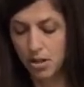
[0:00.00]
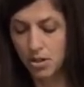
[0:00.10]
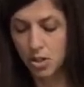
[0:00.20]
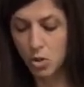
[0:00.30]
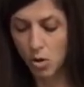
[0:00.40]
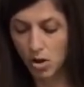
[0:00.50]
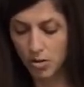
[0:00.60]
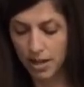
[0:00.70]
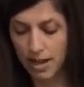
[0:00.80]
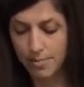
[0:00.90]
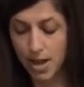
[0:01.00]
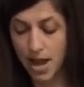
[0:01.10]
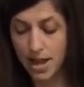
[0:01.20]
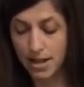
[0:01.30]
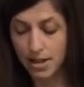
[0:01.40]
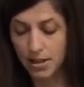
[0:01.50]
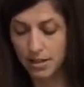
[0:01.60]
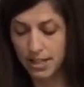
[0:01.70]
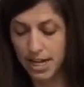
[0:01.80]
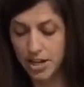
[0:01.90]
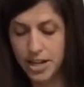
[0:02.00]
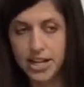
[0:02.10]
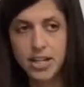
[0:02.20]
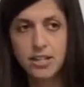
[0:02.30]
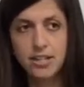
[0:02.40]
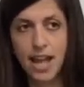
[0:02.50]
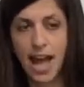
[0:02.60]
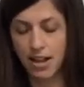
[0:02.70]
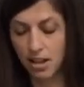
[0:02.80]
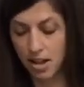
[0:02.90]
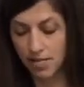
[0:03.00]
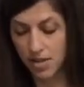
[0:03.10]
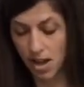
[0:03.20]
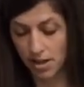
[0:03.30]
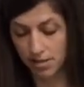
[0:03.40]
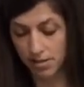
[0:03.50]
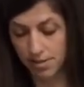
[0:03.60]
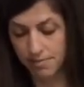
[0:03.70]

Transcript: Squirrel came by, carrying a sack of nuts.